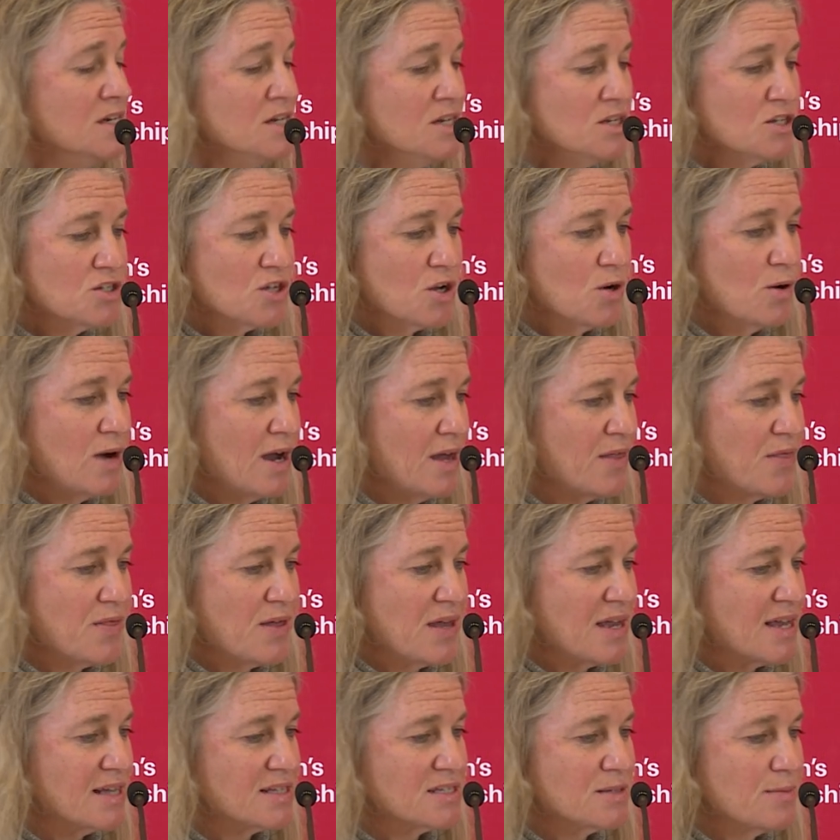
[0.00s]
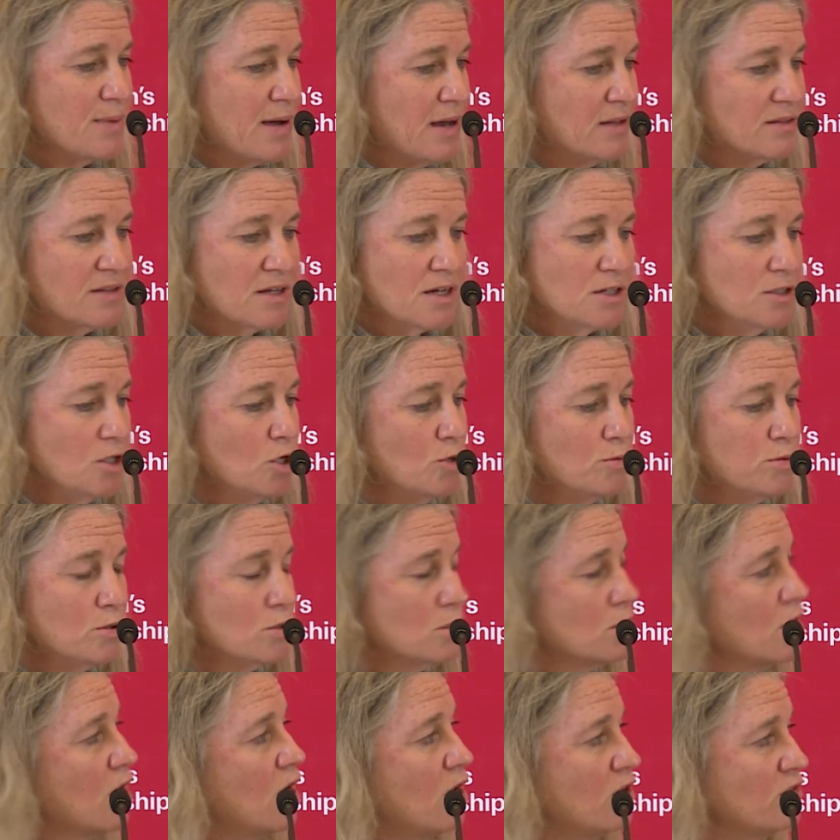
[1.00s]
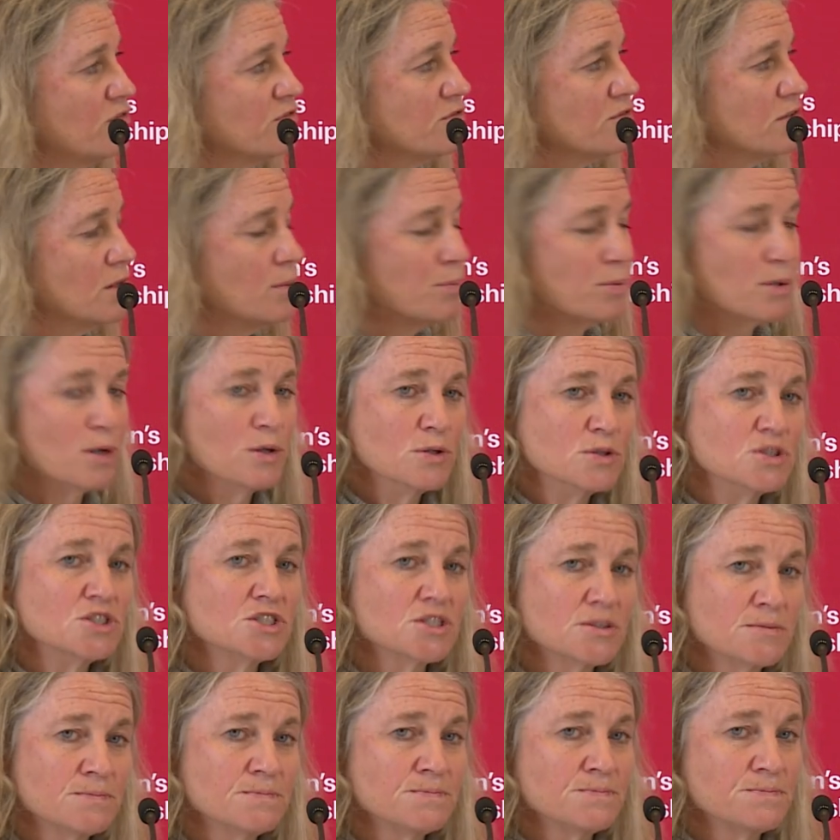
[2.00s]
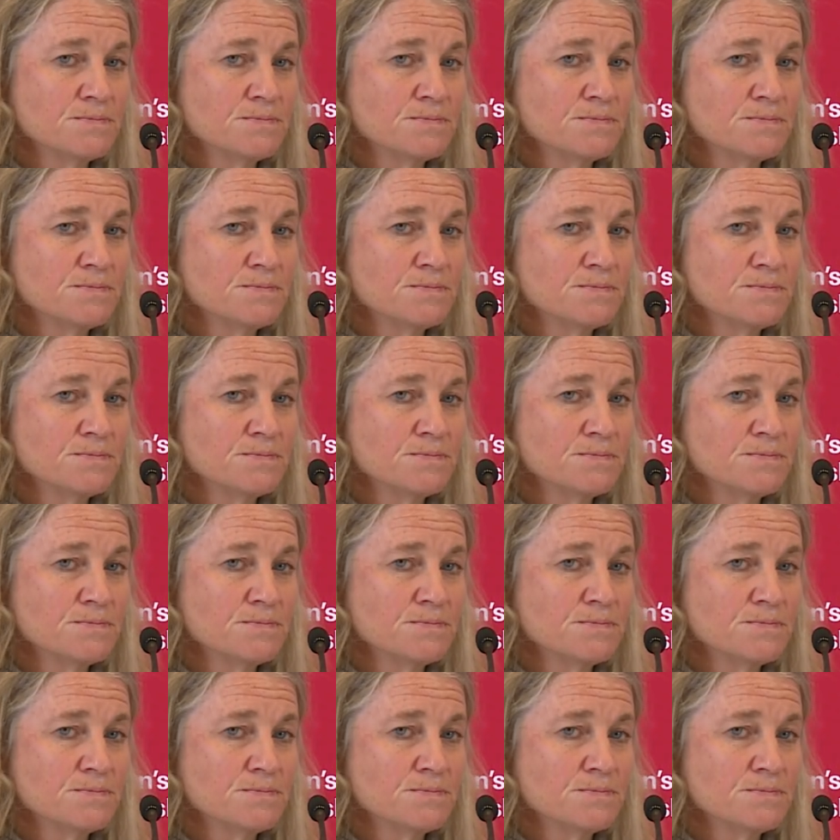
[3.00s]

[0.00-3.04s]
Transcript: So I think it's about the global golf approach.